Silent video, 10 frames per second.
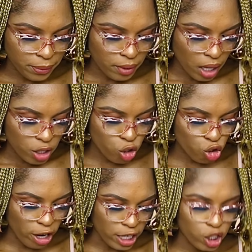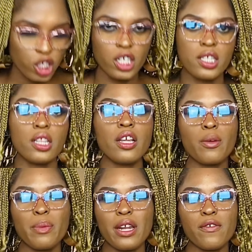stretch. It's a little
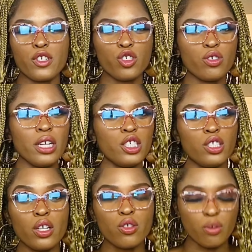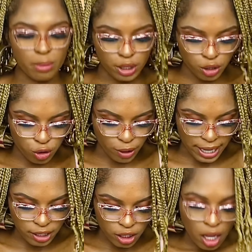bit of a stretch, not too much
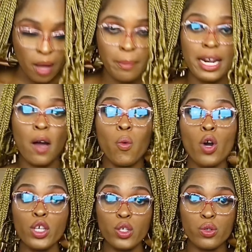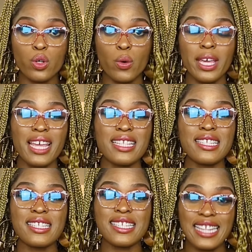stretch, but I want you though, it's
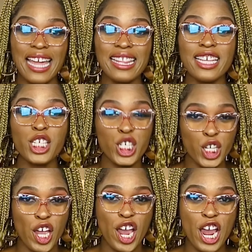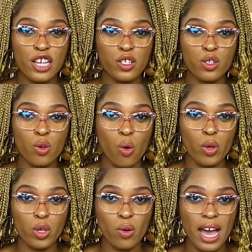slightly sheer, so
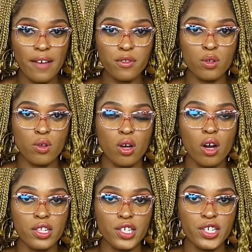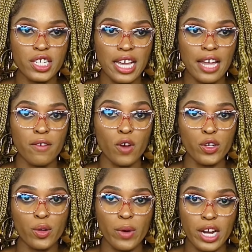you have to consider the kind of
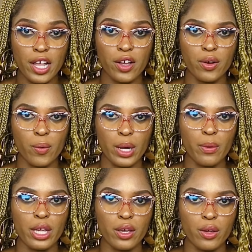underwear that you're gonna wear when